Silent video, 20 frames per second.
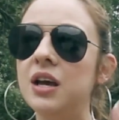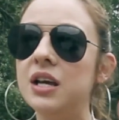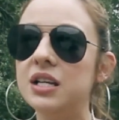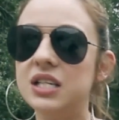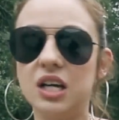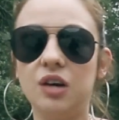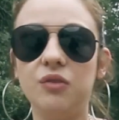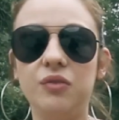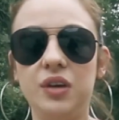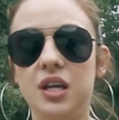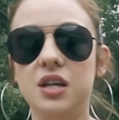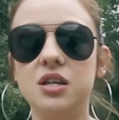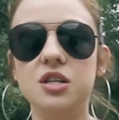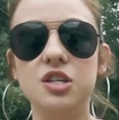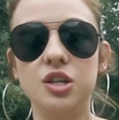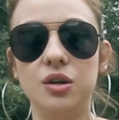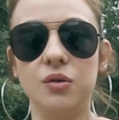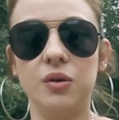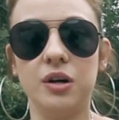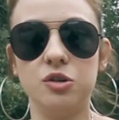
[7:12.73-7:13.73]
delving
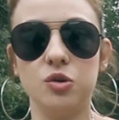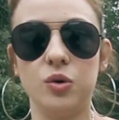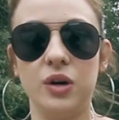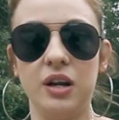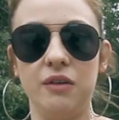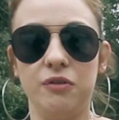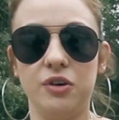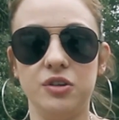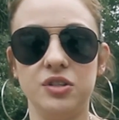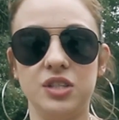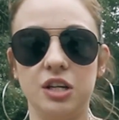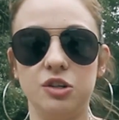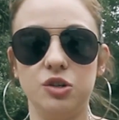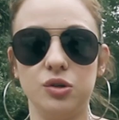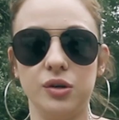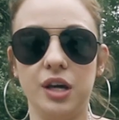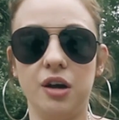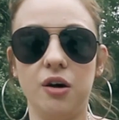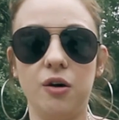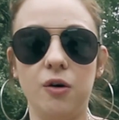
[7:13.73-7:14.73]
into on 21st
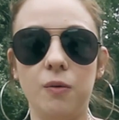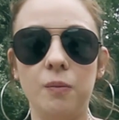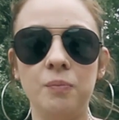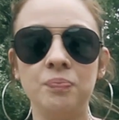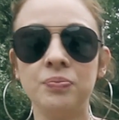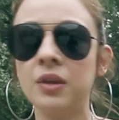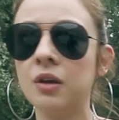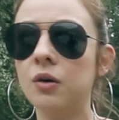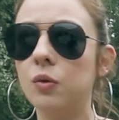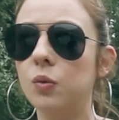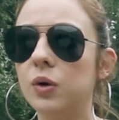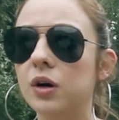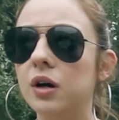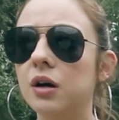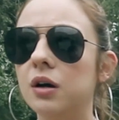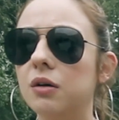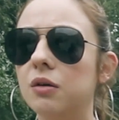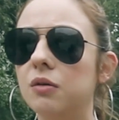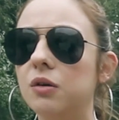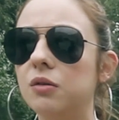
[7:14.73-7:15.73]
Century Home.
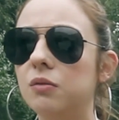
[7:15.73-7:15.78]
We're